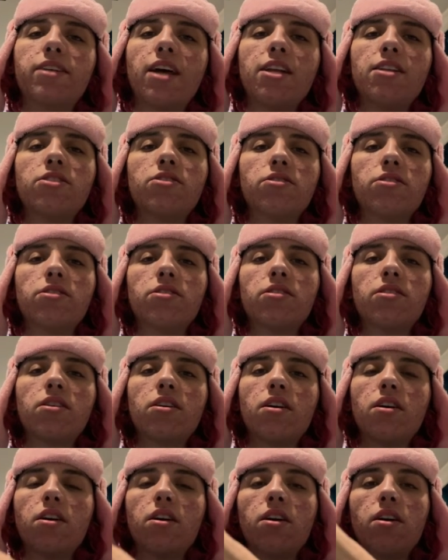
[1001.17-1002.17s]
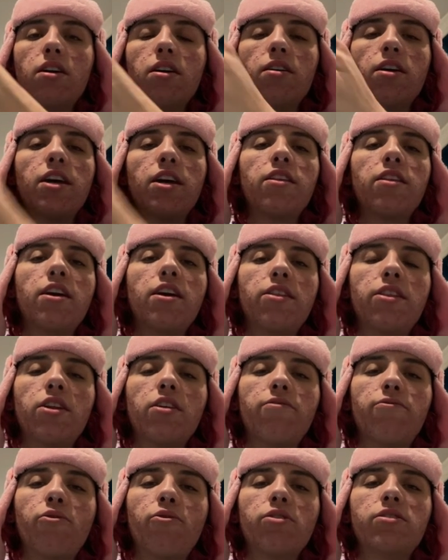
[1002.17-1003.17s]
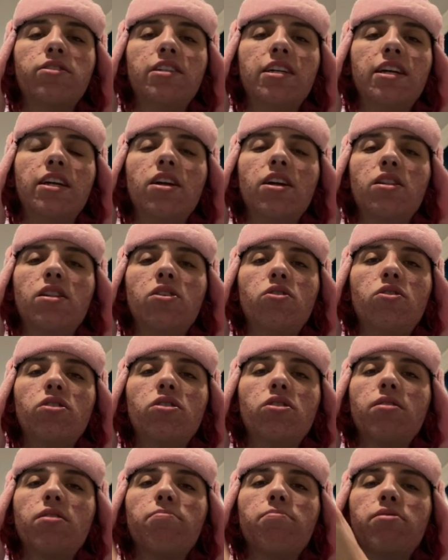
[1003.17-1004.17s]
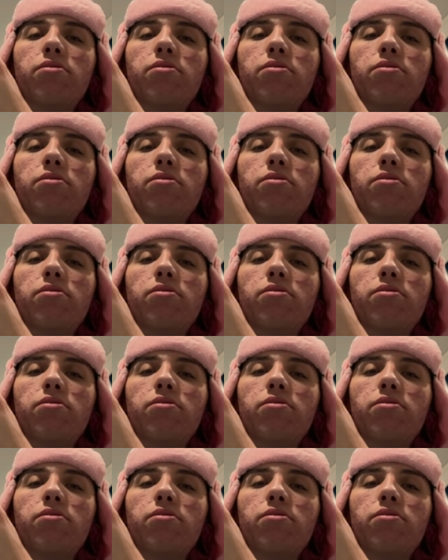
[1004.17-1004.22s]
Potential, Theater 14 Interlude,